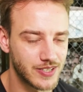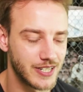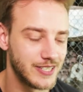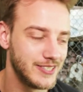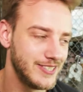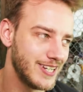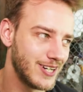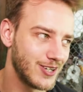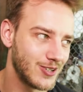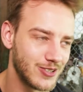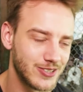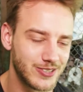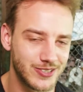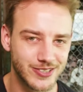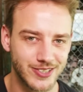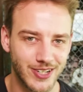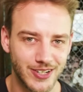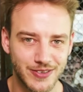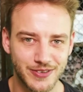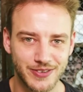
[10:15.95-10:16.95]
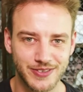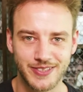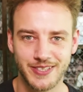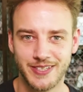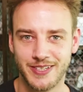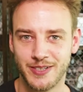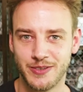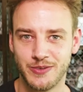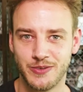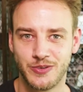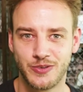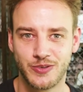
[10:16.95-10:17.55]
I know it's not the